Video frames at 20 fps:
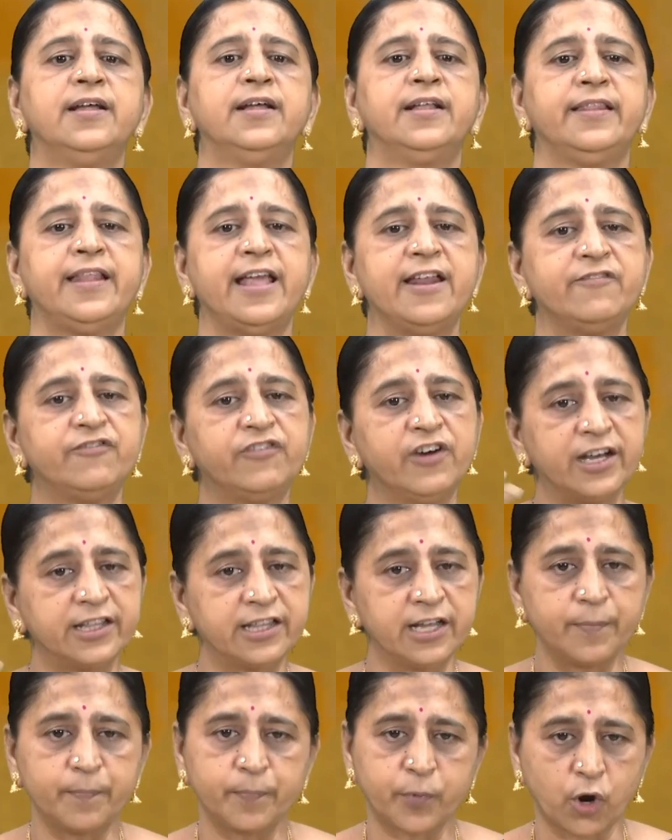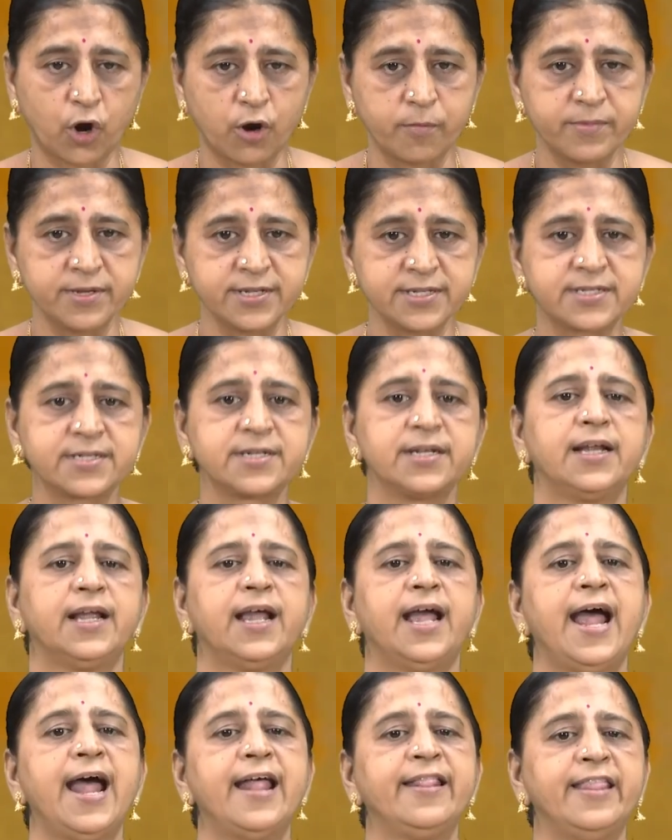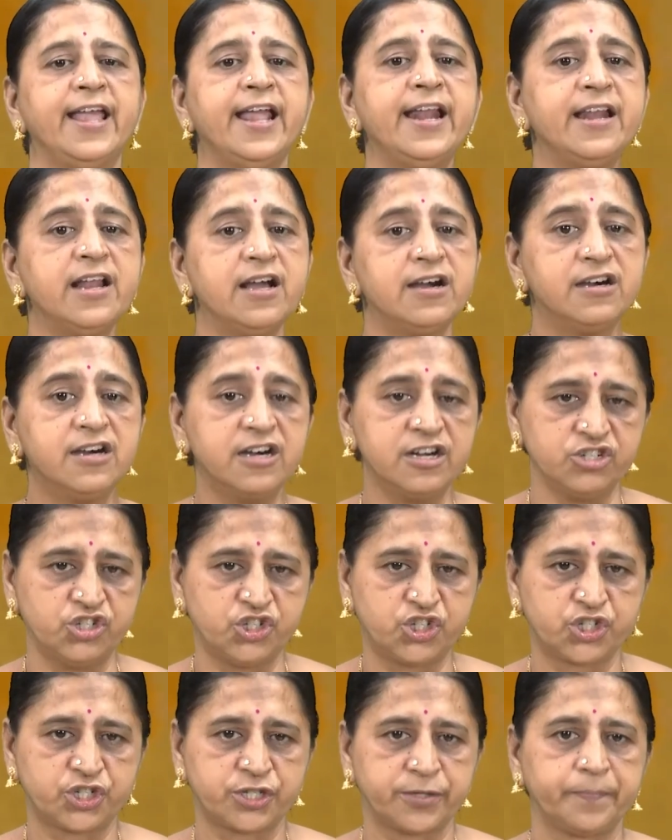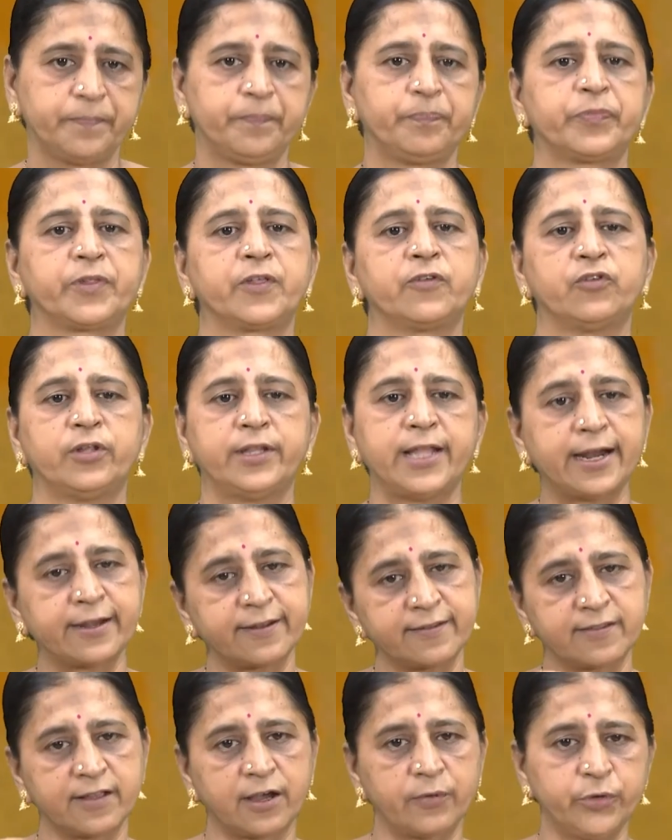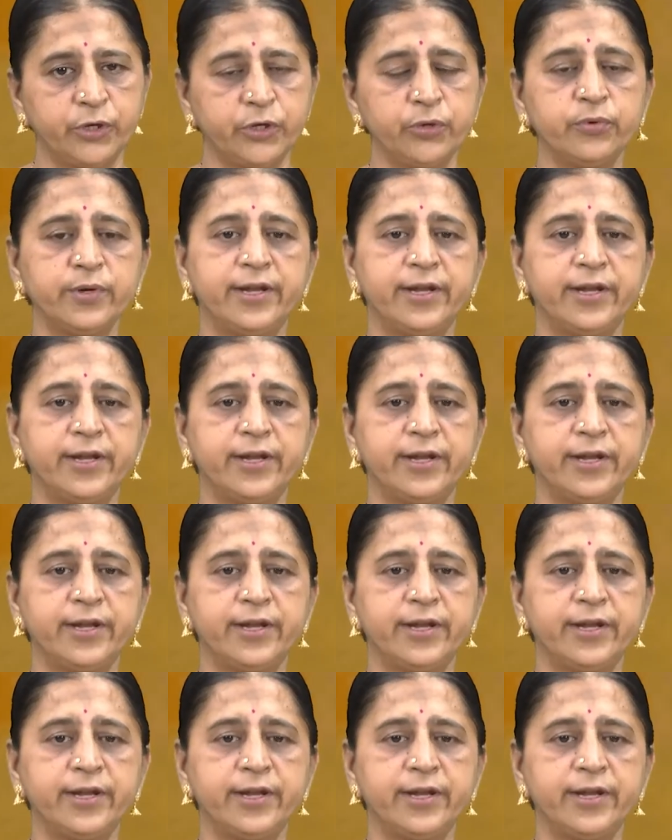then further promised, and then urged. So that is how you